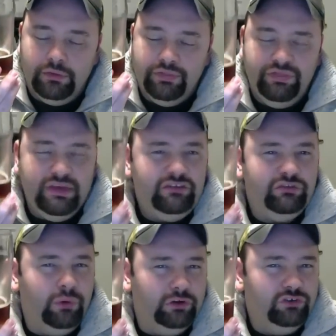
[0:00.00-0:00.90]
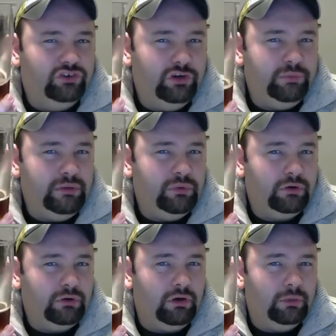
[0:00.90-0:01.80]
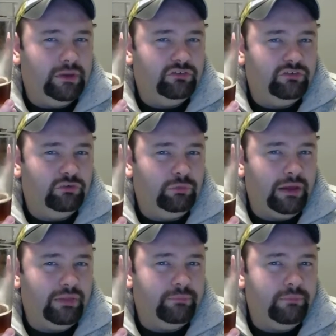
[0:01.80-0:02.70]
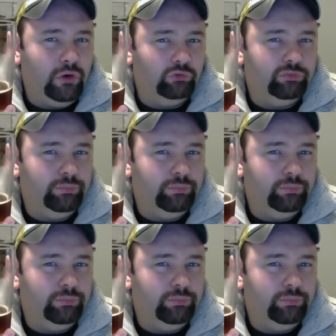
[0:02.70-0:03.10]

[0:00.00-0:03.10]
This one should be one I like because it's all about the malts,